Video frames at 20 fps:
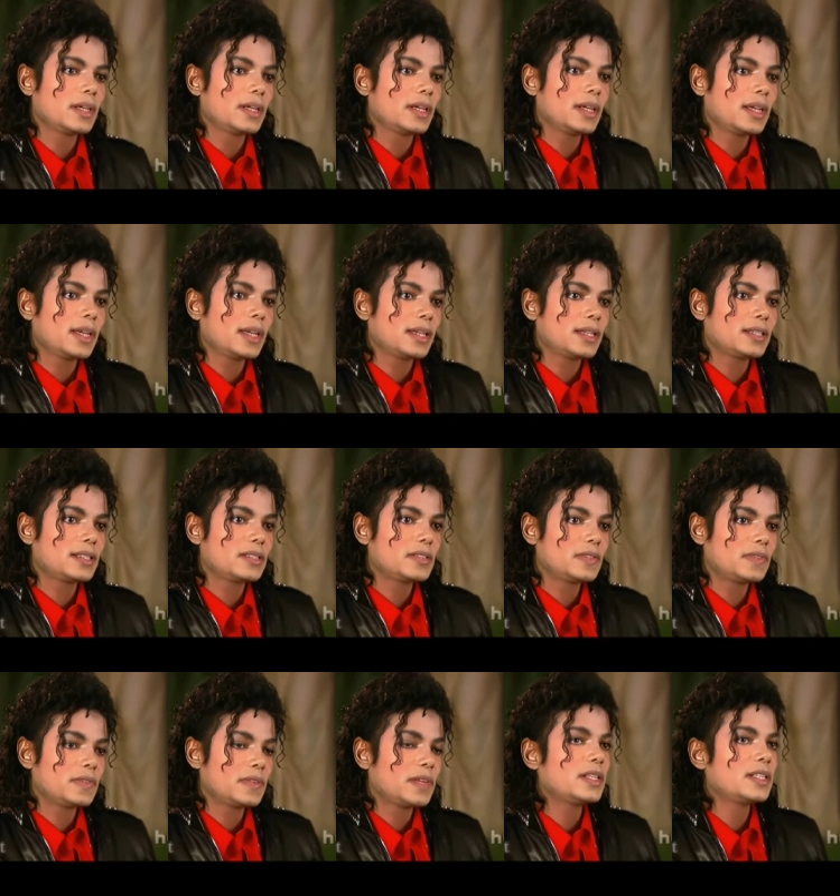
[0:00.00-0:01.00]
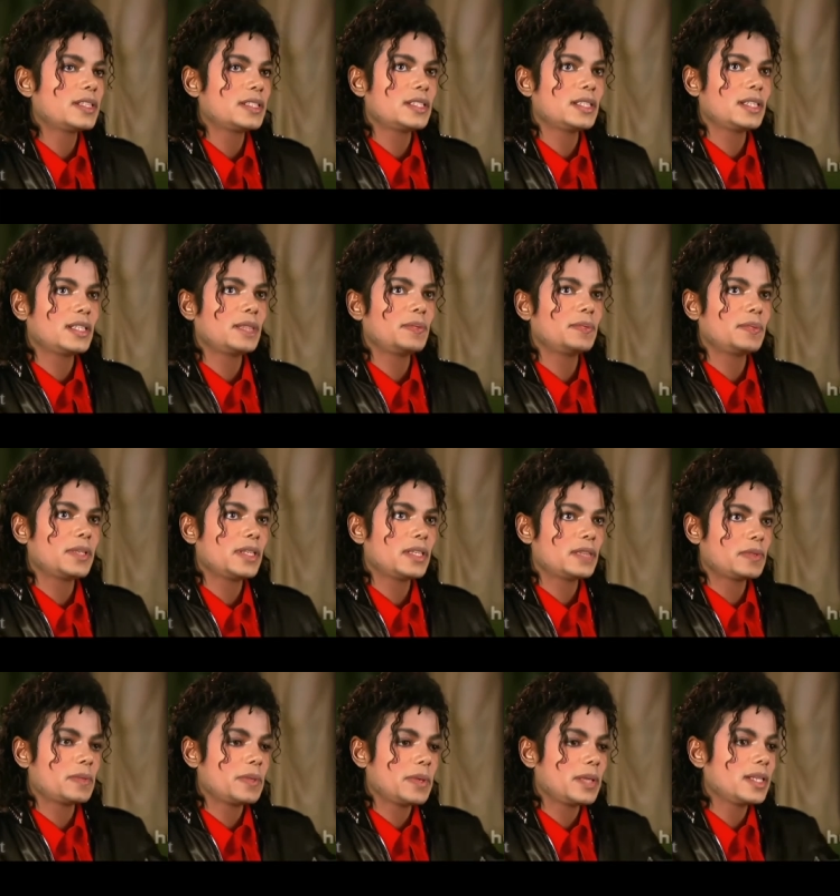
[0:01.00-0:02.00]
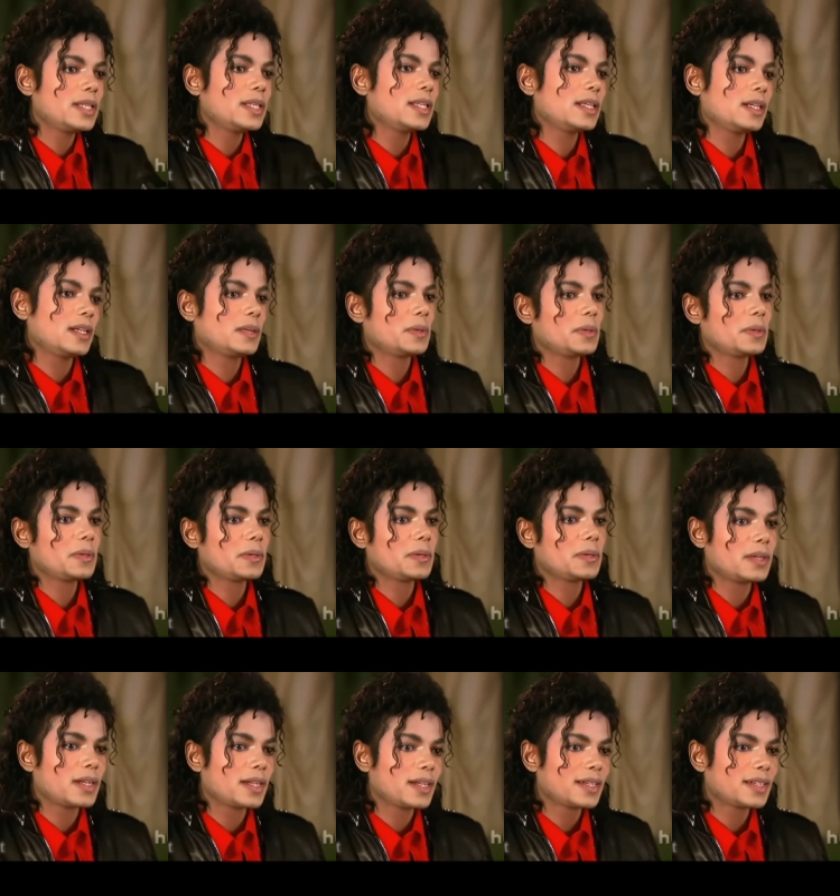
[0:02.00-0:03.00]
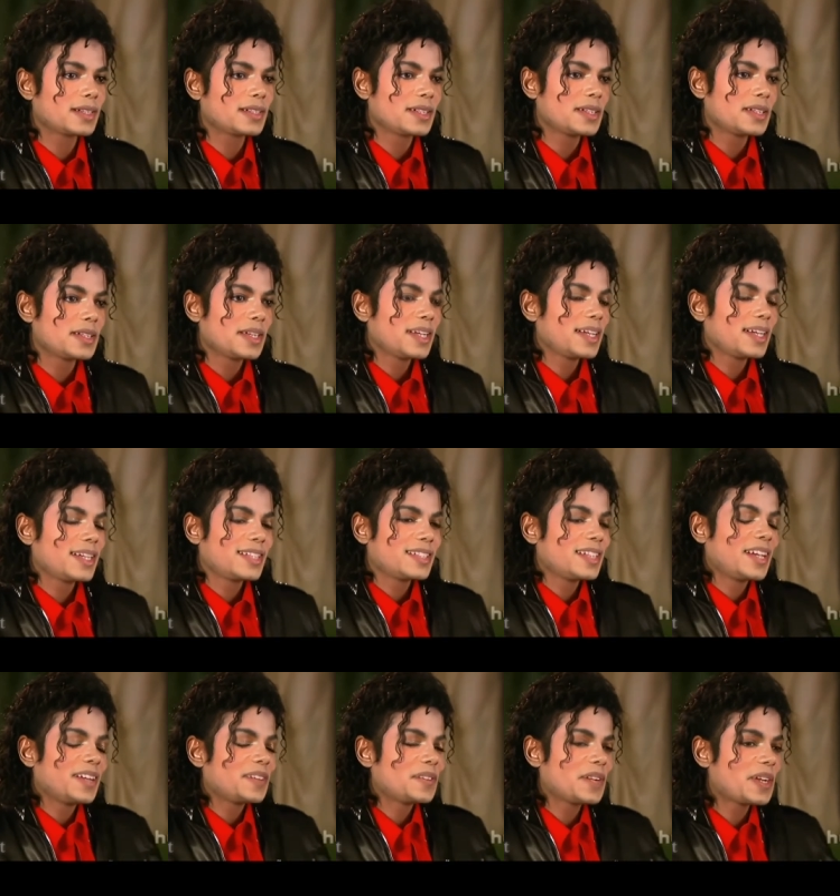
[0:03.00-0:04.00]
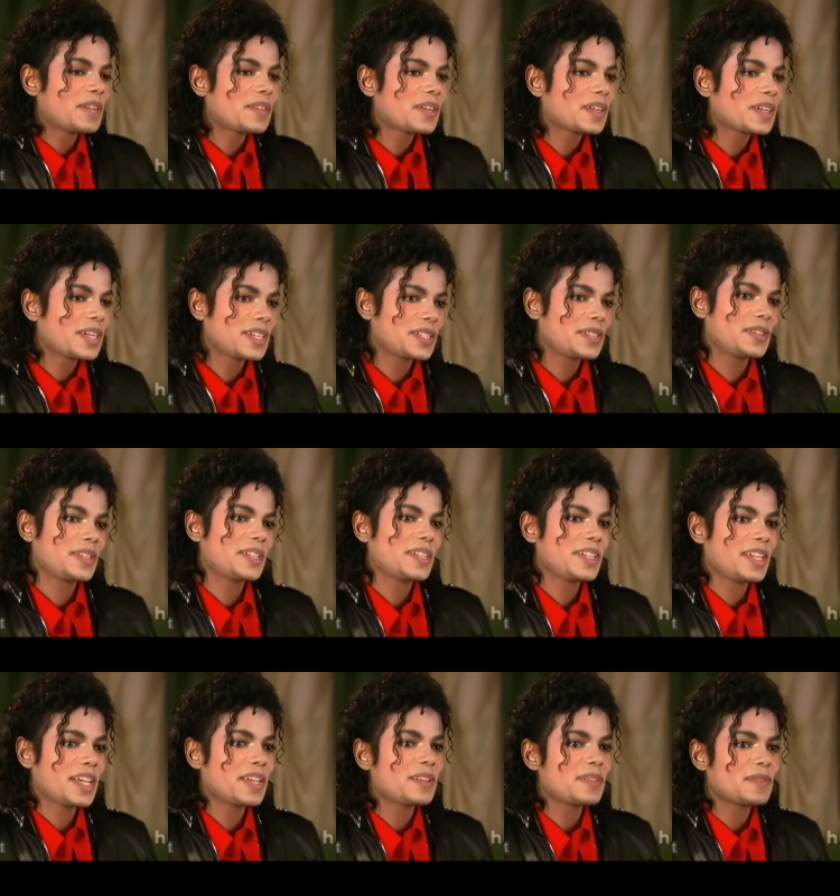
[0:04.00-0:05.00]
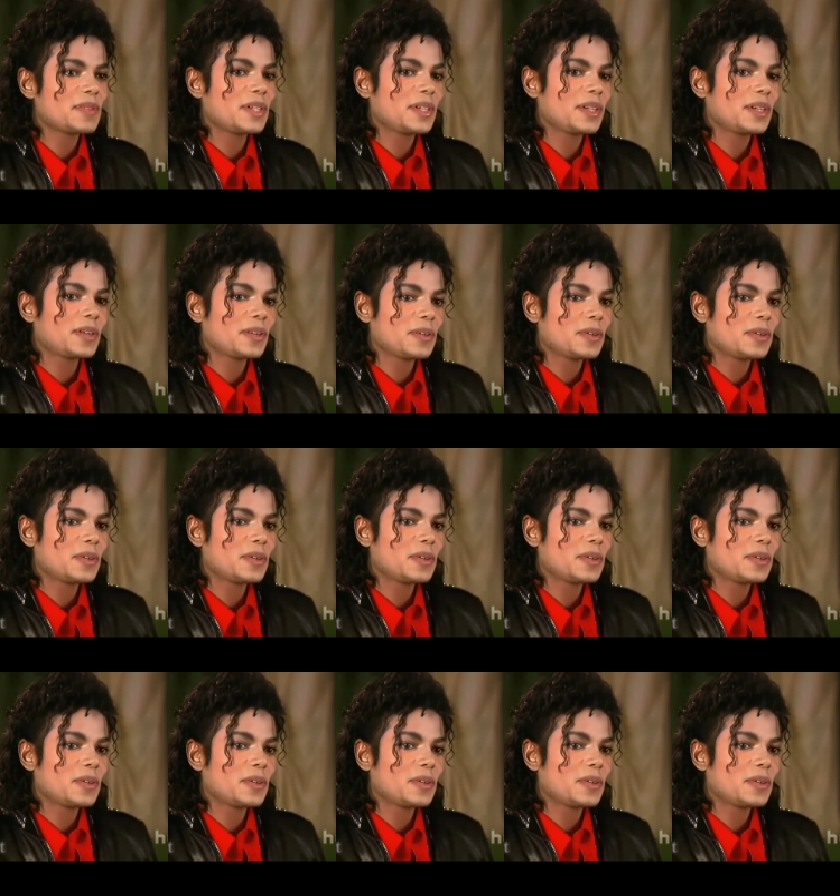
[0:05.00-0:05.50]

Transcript: And it's fun to see kids from India or uh, whatever country you name, you know, who